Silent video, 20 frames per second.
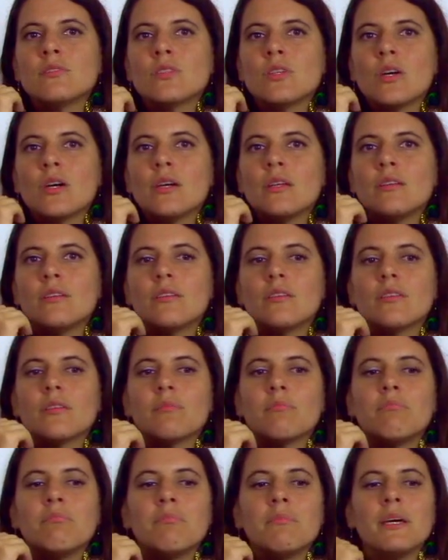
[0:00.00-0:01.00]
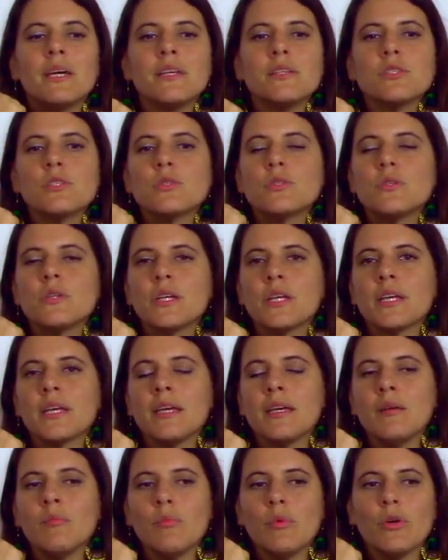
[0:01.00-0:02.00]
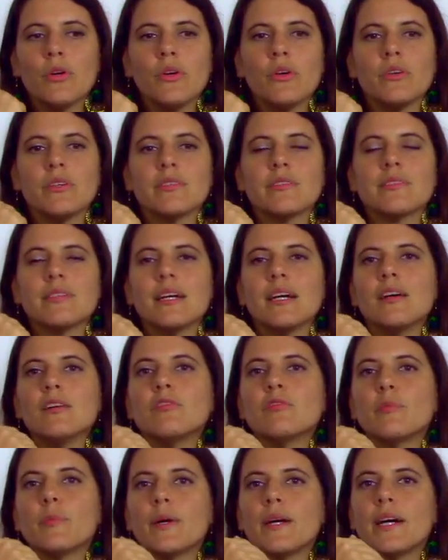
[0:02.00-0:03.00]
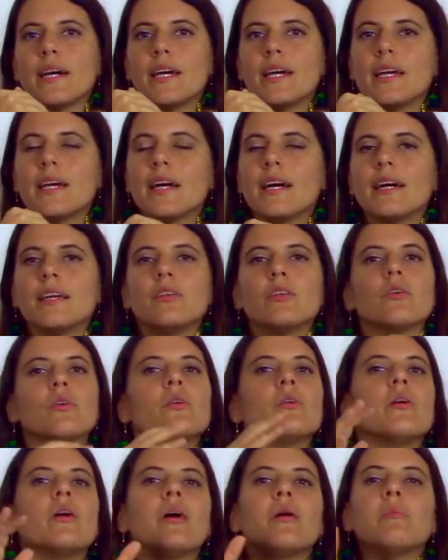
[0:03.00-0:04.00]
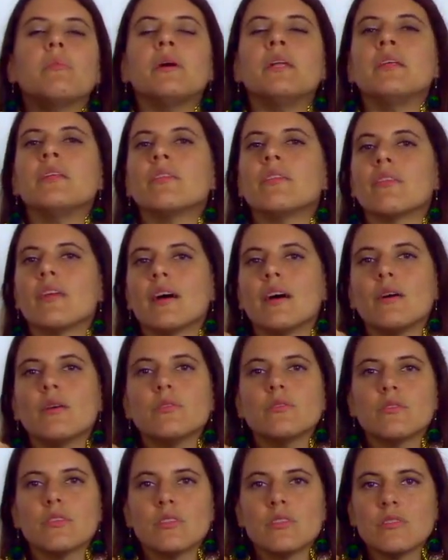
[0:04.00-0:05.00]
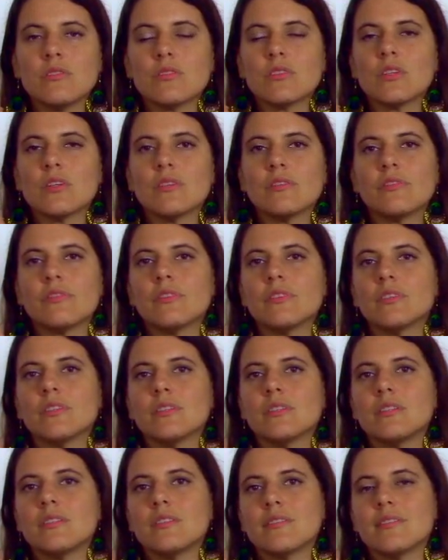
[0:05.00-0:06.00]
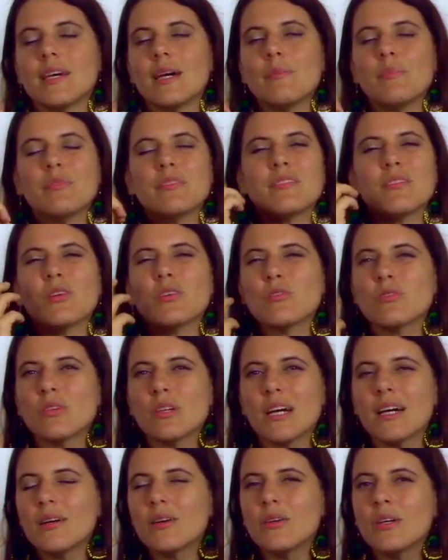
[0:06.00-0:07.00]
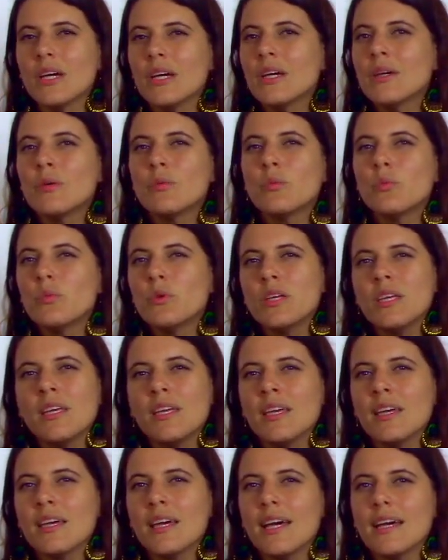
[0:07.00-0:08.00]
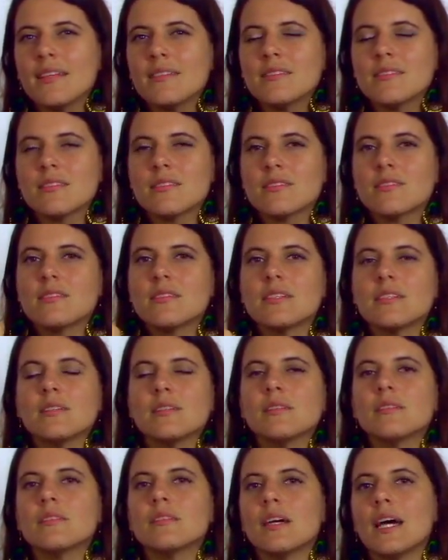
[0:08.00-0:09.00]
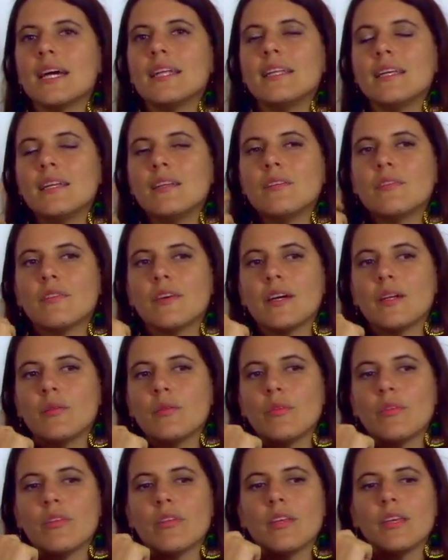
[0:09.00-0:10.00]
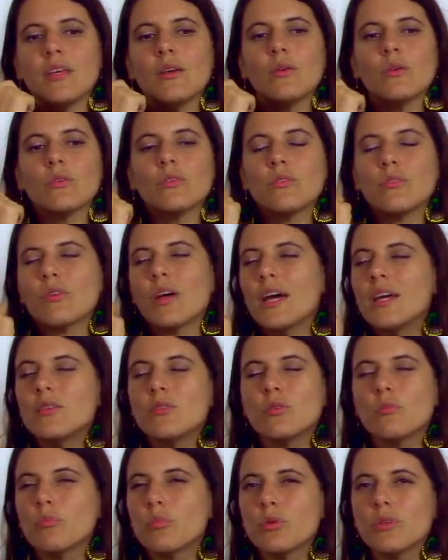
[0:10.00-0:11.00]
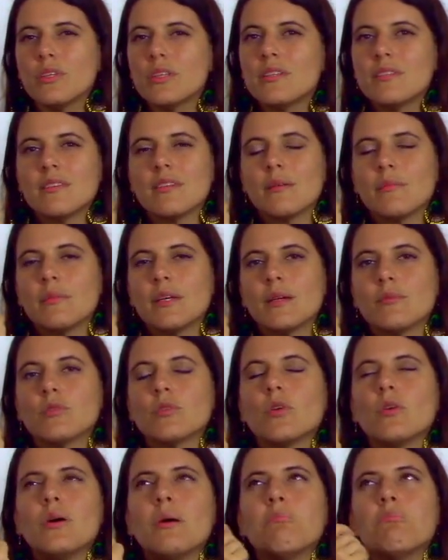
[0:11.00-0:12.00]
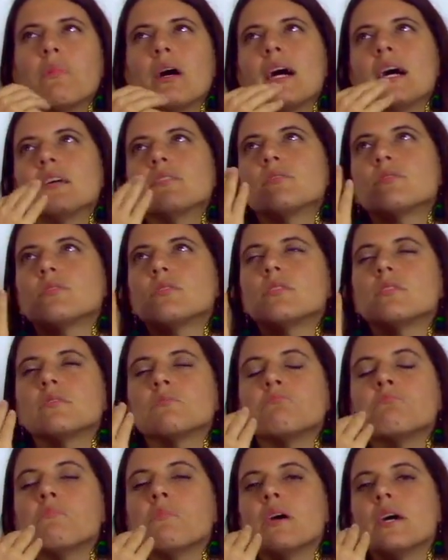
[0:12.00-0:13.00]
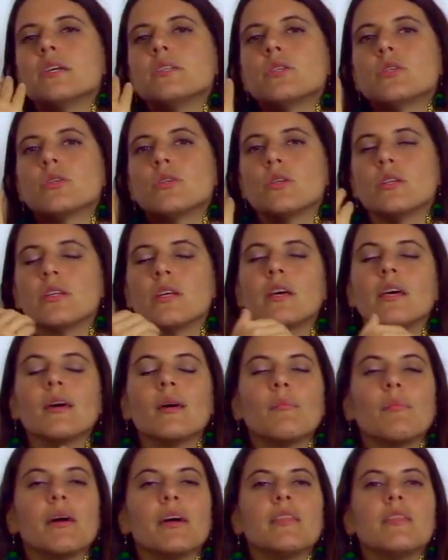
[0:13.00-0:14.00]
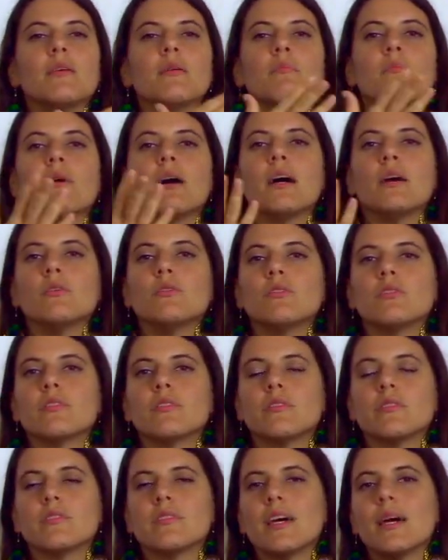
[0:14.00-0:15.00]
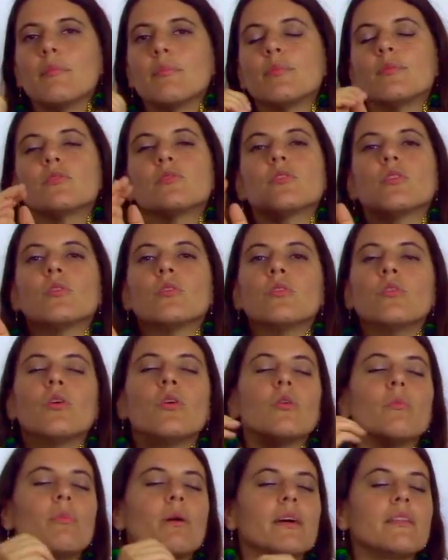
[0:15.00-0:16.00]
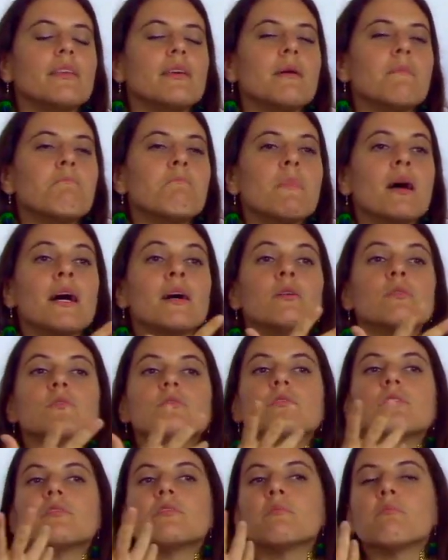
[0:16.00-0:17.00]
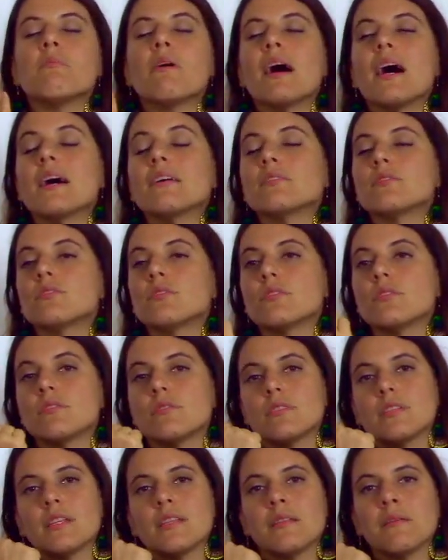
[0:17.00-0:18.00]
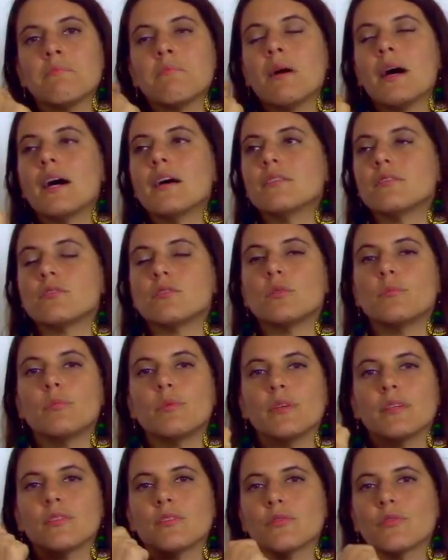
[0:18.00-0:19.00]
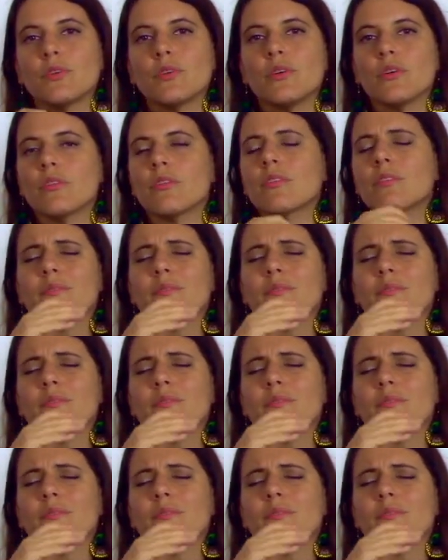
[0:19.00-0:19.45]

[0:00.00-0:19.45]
not measuring him or herself by I don't know how many thousands of disciples. Also how we, as still identified with the ego, try to put it sometimes. Oh, a master is measured by the amounts of disciples. Oh no, by the amounts of masters that the master brings forth.